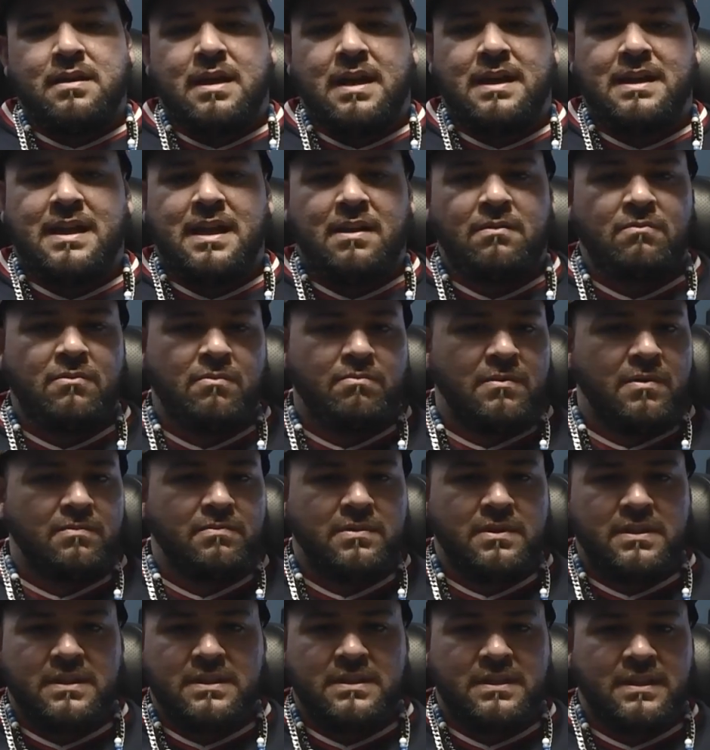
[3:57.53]
I can't
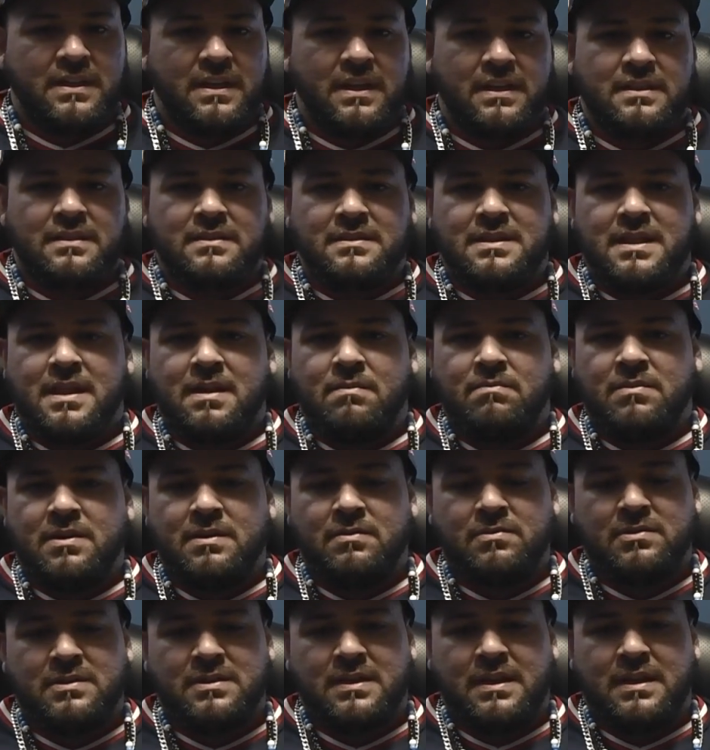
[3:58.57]
remember the city at the time, but
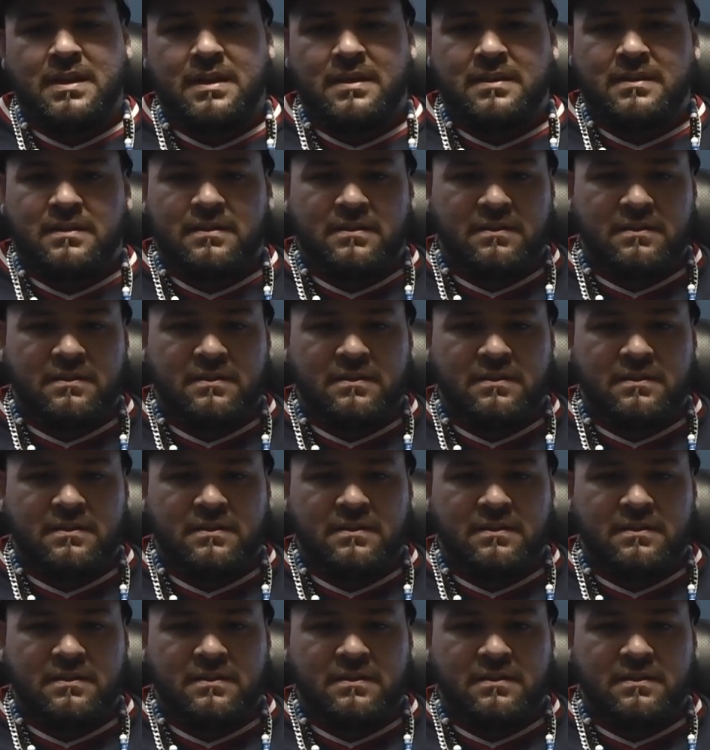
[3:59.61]
it was like,